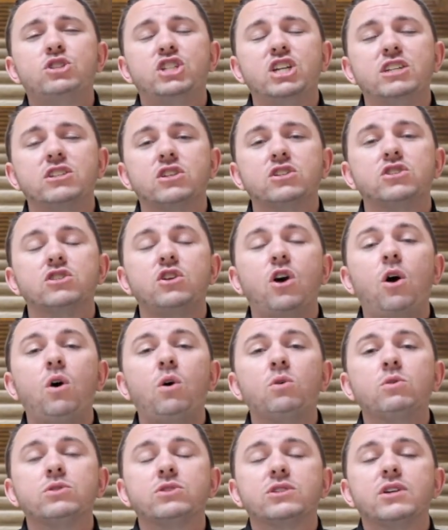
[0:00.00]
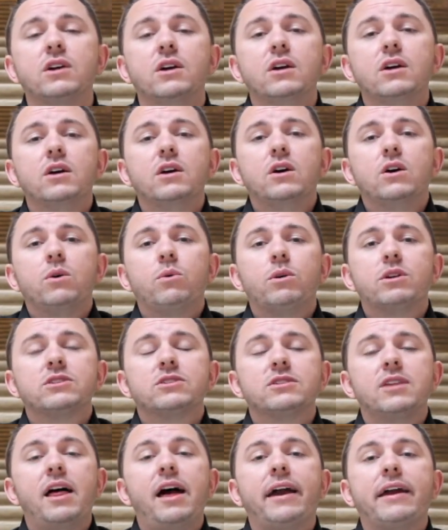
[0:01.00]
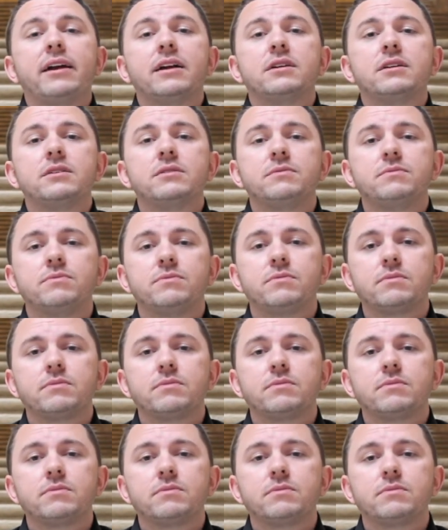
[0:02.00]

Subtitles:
Jesus knows what it's like